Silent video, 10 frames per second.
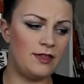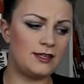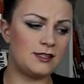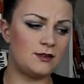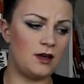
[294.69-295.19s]

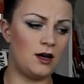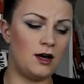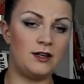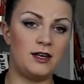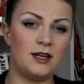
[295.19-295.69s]
This
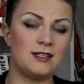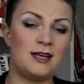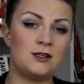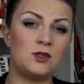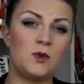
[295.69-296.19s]
hardener
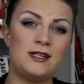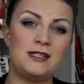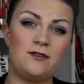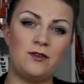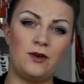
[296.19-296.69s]
takes
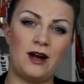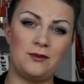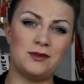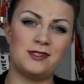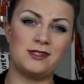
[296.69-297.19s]
24
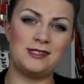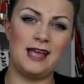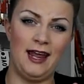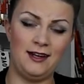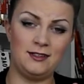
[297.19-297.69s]
hours to
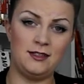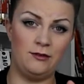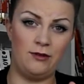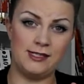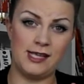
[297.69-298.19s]
set
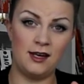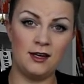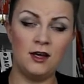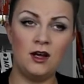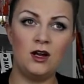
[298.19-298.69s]
the
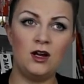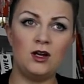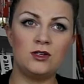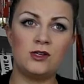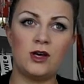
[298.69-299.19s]
resin,
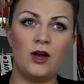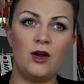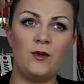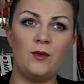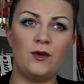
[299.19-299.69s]

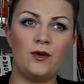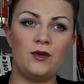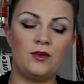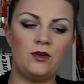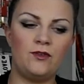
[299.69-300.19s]
so
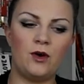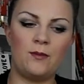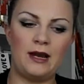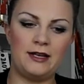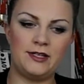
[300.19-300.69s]
you've
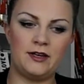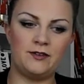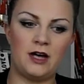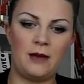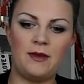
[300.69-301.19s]
got plenty
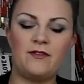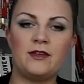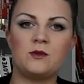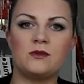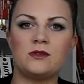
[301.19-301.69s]
of time.
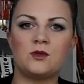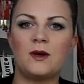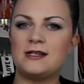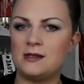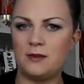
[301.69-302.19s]
If this was a
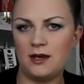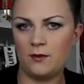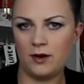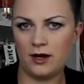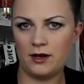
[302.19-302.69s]

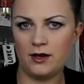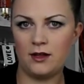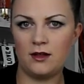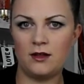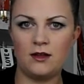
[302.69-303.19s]
20-minute one,
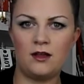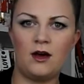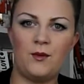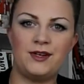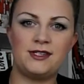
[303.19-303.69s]

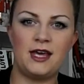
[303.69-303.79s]
I would